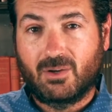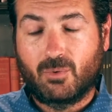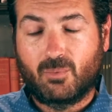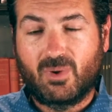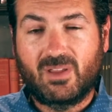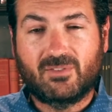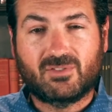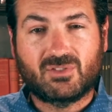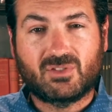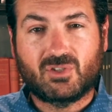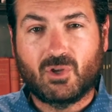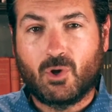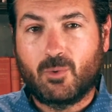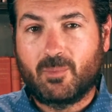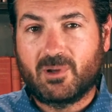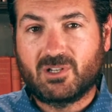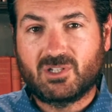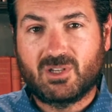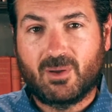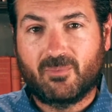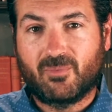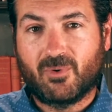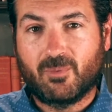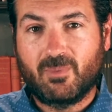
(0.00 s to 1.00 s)
We have so
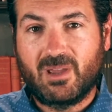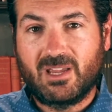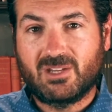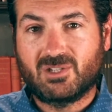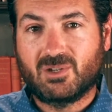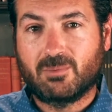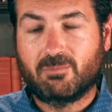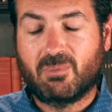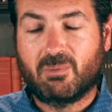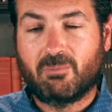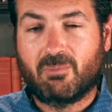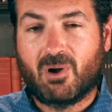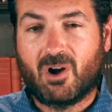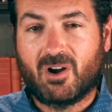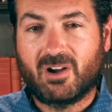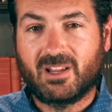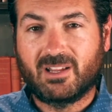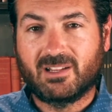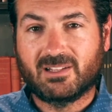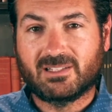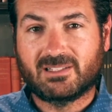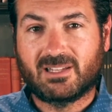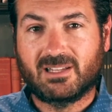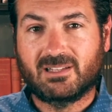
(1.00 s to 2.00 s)
much information
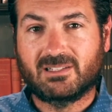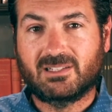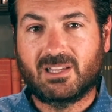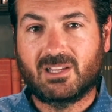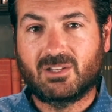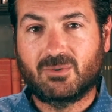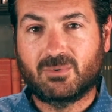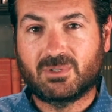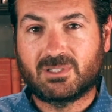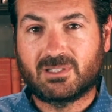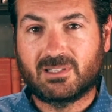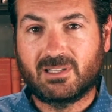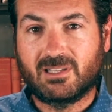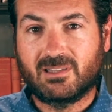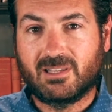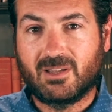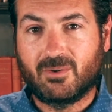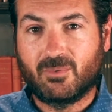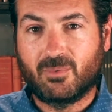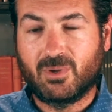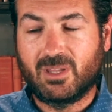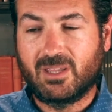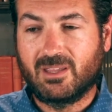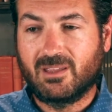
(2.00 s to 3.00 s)
bombarding us continuously
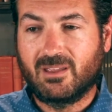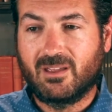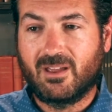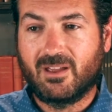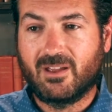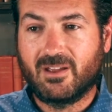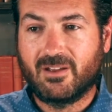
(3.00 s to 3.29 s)
that we